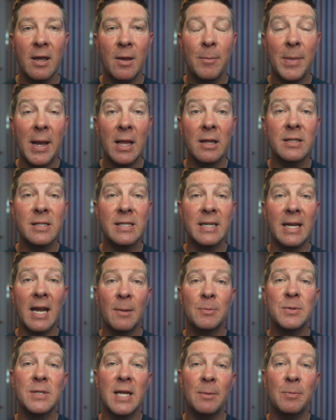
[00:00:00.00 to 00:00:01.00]
balancing
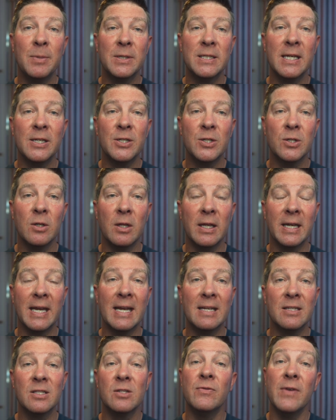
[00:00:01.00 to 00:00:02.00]
upside potential
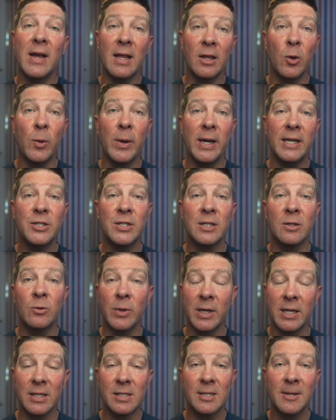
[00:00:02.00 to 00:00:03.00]
against valuation
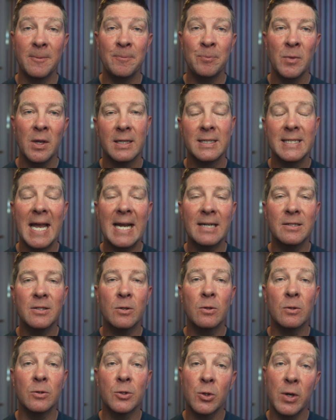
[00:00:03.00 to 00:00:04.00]
risk.
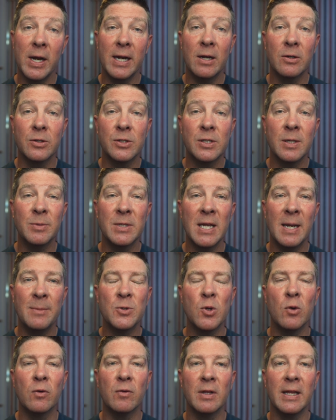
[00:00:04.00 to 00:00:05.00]
Tactical traders
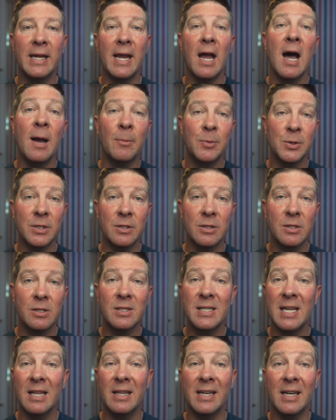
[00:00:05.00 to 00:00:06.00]
sometimes overlay options,
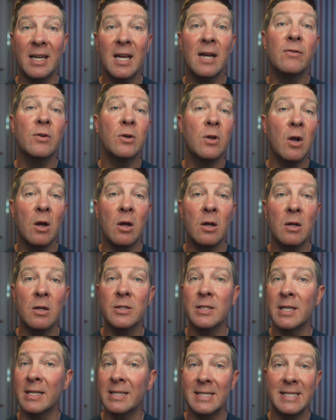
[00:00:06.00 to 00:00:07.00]
selling covered
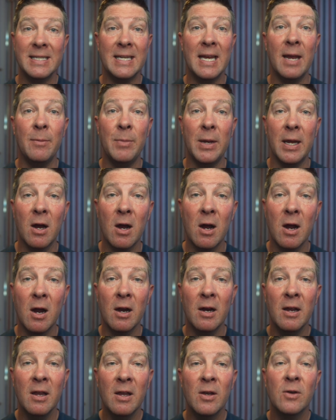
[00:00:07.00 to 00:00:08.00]
calls on
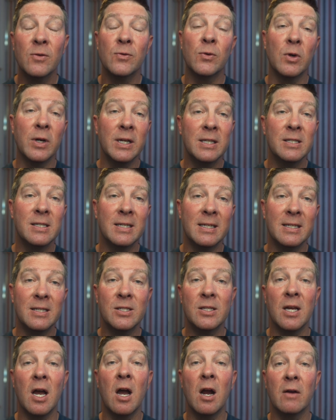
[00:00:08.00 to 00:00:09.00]
CIBR, for instance,
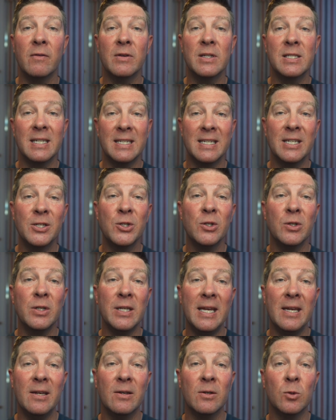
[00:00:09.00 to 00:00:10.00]
to harvest additional
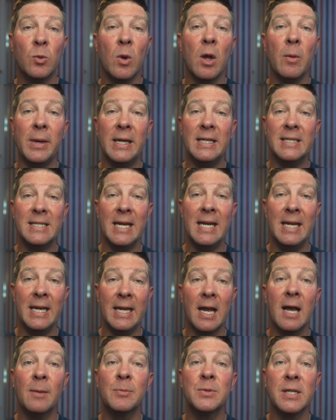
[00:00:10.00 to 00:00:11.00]
yield while
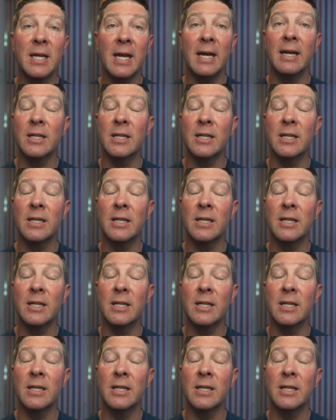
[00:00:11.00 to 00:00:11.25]
maintaining upside